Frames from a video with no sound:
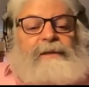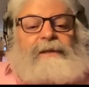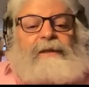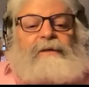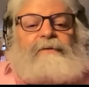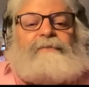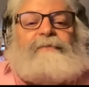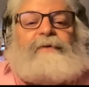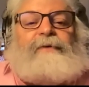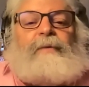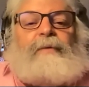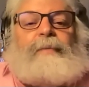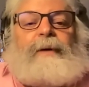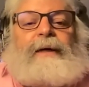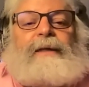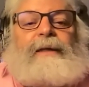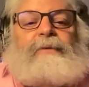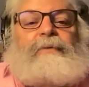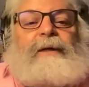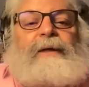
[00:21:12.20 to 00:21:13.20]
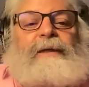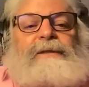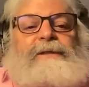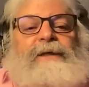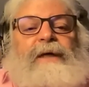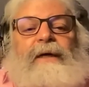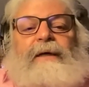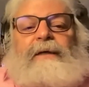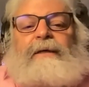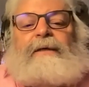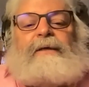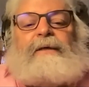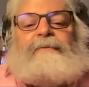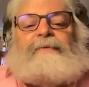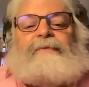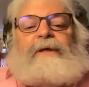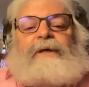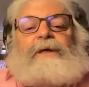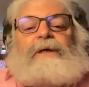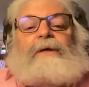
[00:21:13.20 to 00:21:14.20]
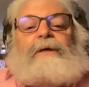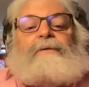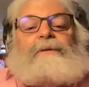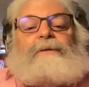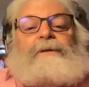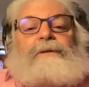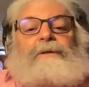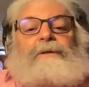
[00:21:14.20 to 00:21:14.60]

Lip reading: that will fall by the wayside if they don't.